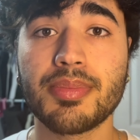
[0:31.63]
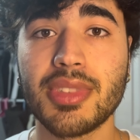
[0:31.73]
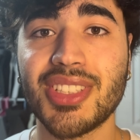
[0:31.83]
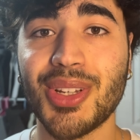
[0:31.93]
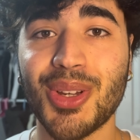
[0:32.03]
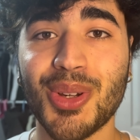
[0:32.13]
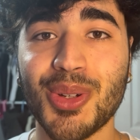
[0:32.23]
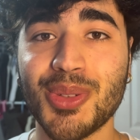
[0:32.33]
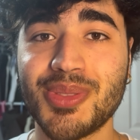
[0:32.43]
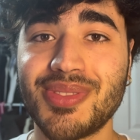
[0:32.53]

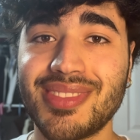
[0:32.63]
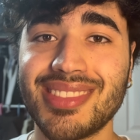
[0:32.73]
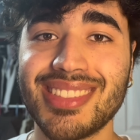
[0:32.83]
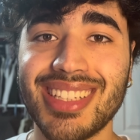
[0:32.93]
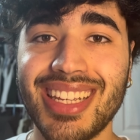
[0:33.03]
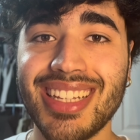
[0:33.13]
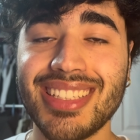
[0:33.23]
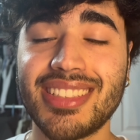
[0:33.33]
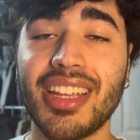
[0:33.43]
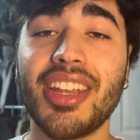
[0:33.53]
So
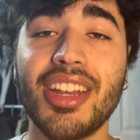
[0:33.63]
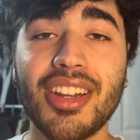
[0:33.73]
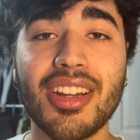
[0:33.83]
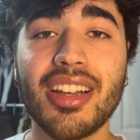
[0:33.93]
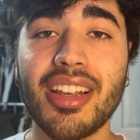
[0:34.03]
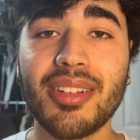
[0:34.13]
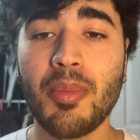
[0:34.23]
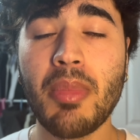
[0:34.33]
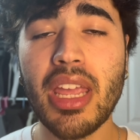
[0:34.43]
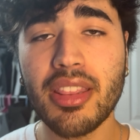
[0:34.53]
stay here and
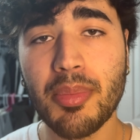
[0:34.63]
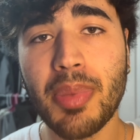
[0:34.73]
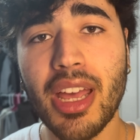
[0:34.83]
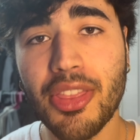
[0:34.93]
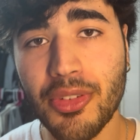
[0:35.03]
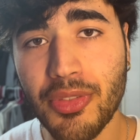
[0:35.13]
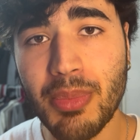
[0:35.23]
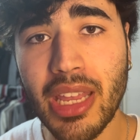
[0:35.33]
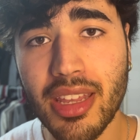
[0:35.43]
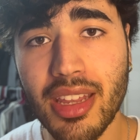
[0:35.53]
make the path of
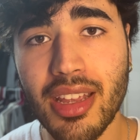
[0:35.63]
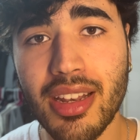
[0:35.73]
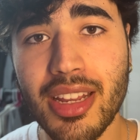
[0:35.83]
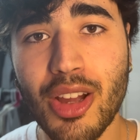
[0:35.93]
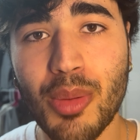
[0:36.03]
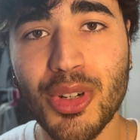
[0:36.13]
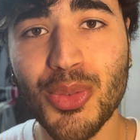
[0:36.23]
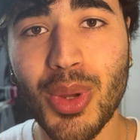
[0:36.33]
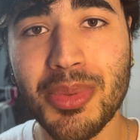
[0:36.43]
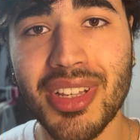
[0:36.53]
making an e-commerce
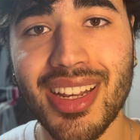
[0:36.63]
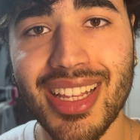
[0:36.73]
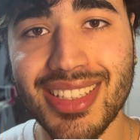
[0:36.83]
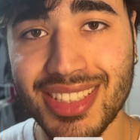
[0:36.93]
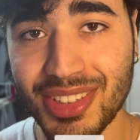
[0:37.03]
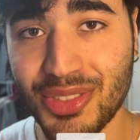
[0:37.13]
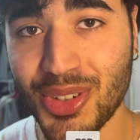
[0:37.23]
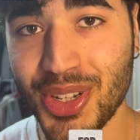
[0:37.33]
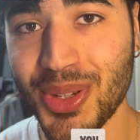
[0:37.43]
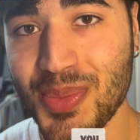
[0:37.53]
website easier for
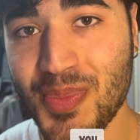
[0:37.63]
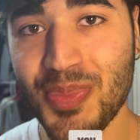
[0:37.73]
you.